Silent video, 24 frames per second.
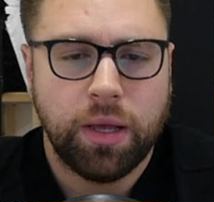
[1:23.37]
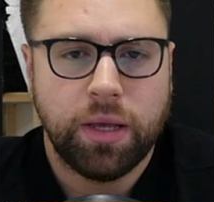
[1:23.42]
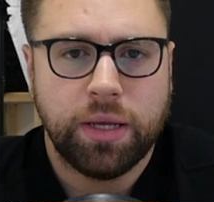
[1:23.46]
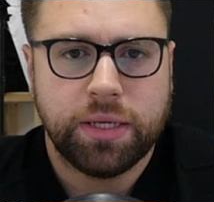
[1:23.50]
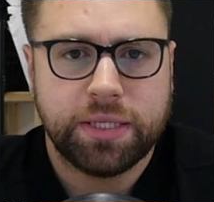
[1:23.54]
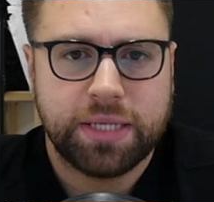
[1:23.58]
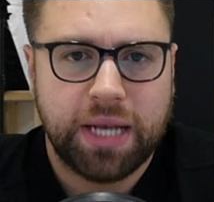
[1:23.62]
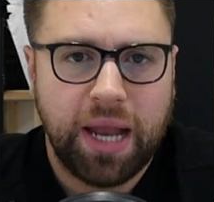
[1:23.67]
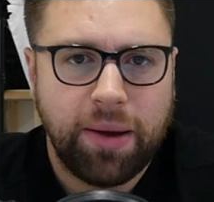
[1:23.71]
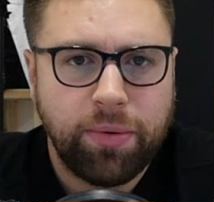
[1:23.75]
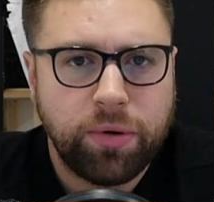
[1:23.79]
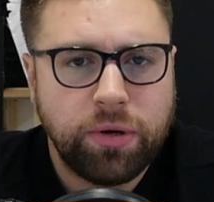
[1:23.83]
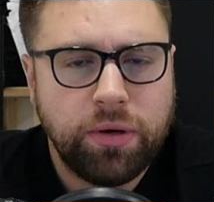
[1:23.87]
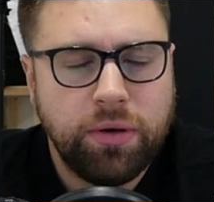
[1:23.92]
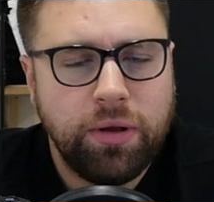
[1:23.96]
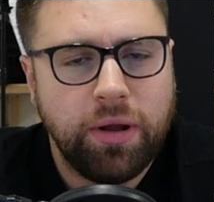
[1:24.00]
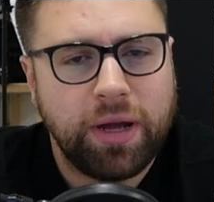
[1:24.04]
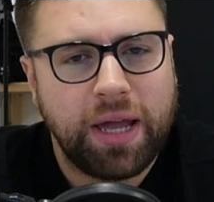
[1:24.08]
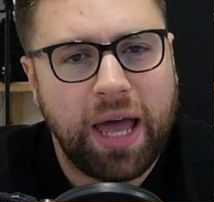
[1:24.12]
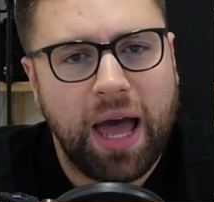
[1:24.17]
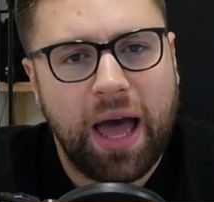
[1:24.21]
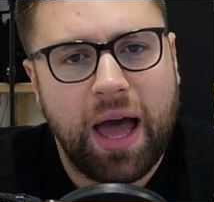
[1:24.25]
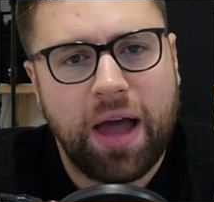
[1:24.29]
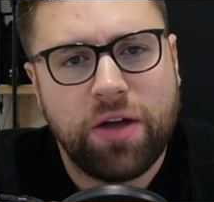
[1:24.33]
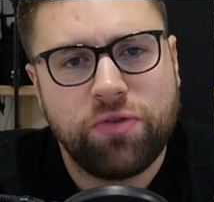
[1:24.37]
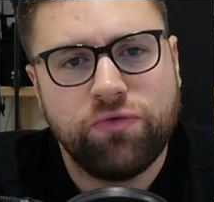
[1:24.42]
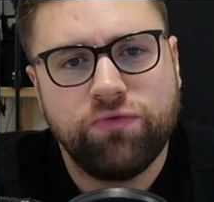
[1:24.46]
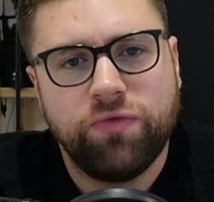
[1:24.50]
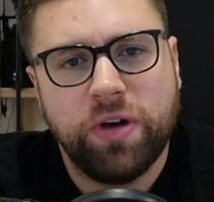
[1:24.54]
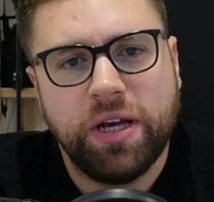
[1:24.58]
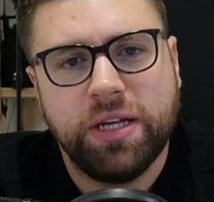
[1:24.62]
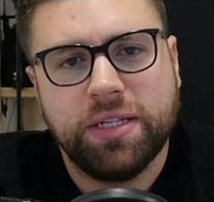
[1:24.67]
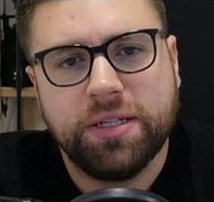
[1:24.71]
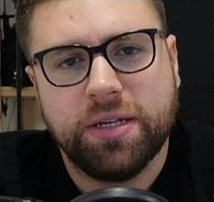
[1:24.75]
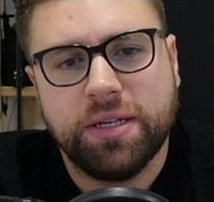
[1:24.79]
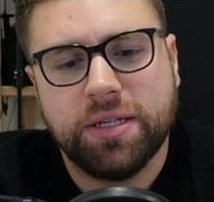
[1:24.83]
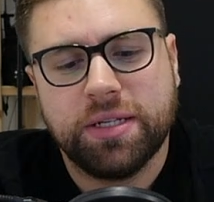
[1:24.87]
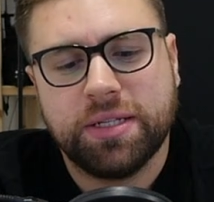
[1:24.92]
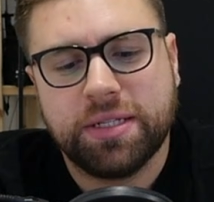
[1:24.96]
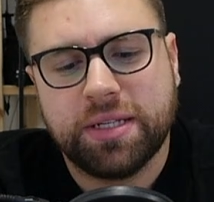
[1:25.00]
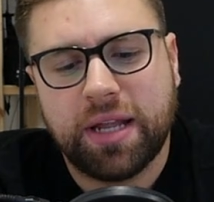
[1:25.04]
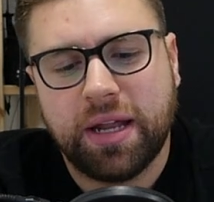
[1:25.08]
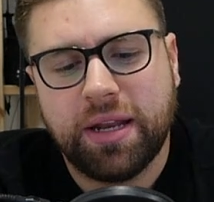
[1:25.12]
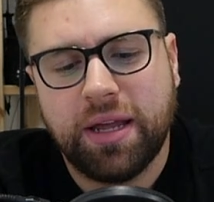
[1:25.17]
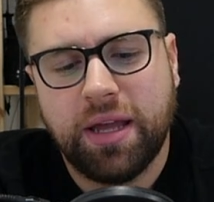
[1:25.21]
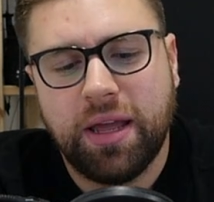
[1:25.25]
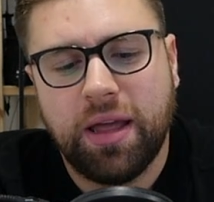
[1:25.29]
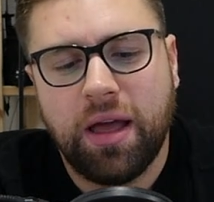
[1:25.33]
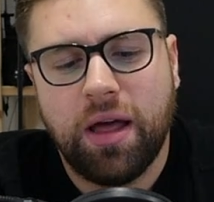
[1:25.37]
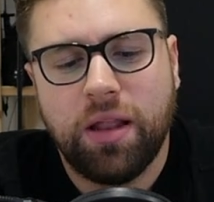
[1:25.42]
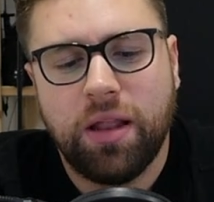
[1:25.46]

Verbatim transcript: So now we're going to look at a recent study